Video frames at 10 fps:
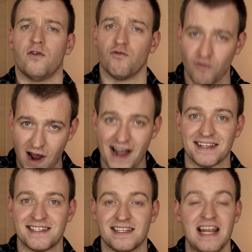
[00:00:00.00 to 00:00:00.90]

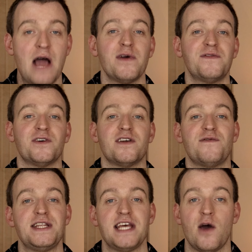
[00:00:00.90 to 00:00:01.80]
Right, now we've done a
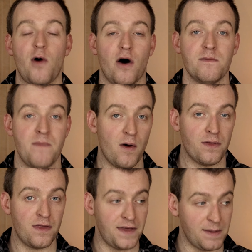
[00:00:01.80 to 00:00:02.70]
video on
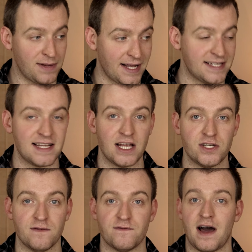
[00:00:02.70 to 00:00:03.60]
both the
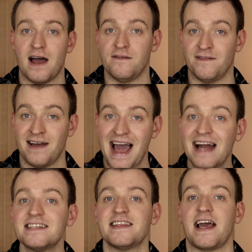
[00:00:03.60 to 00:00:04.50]
PlayStation 5
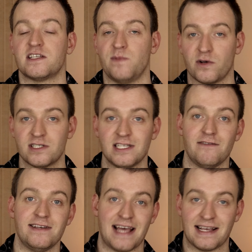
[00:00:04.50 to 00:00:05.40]
and the Xbox
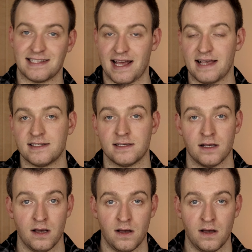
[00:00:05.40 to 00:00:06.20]
Series X and S.